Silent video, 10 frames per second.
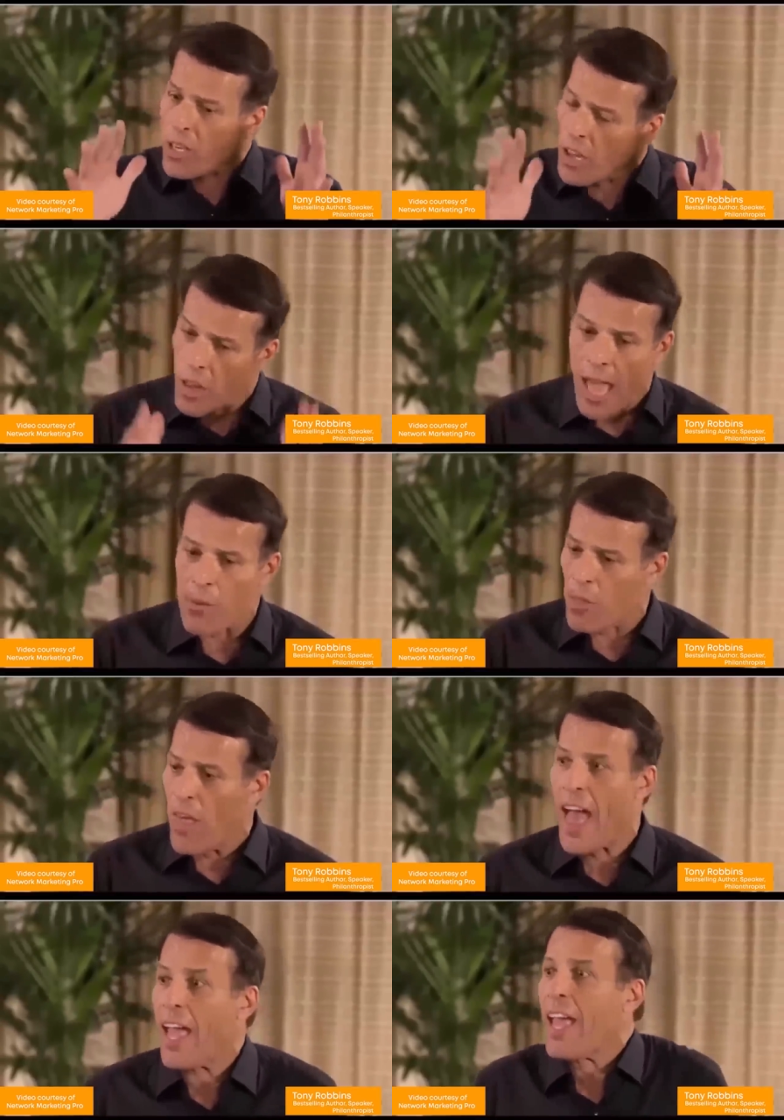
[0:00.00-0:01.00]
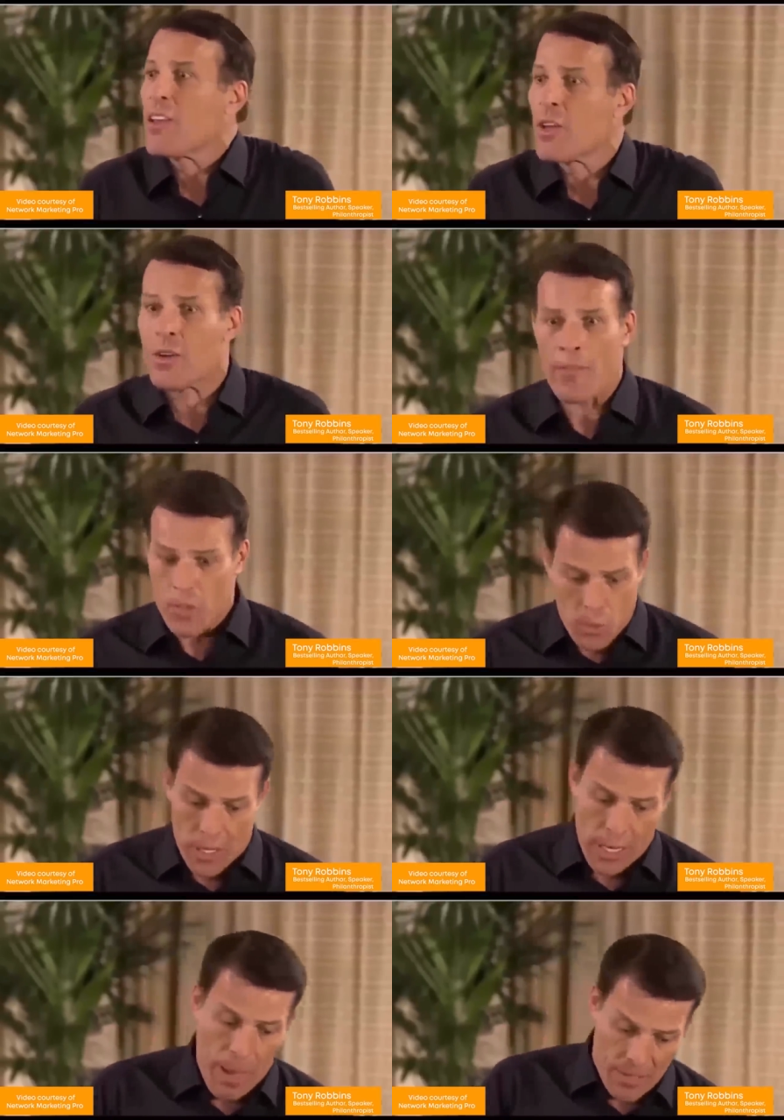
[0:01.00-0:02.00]
You can align with that, and you don't have to
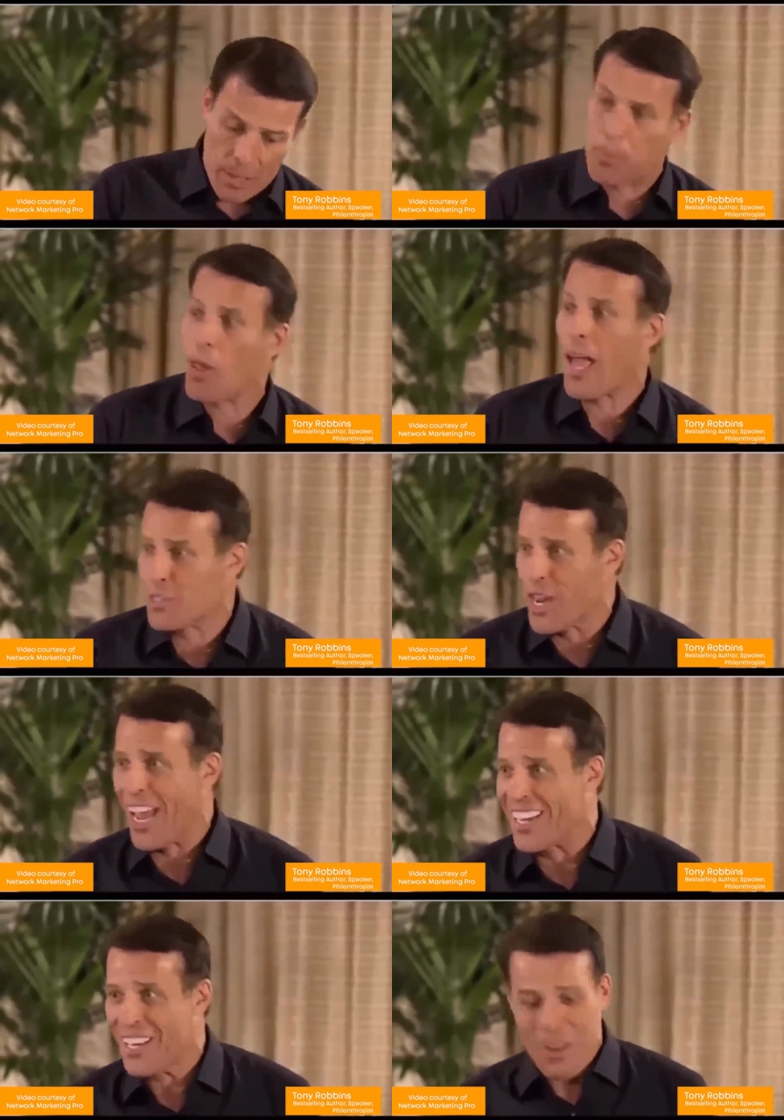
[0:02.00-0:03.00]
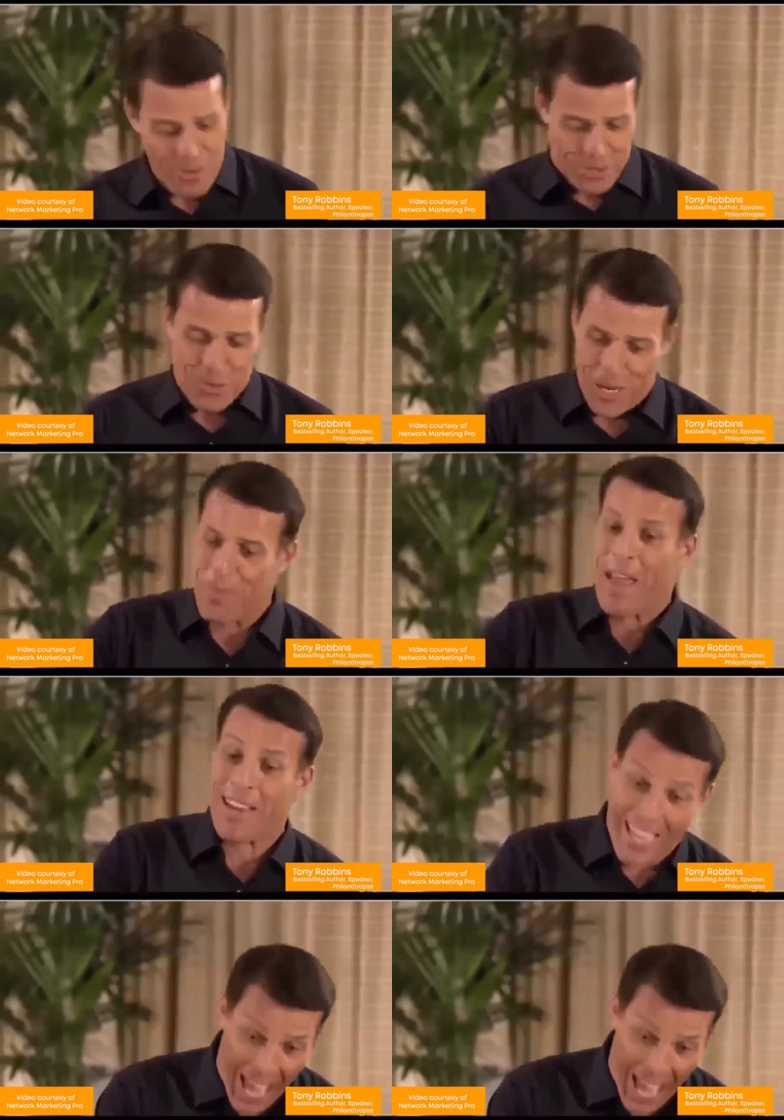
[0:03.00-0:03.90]
worry about supply chain, and you don't have to worry about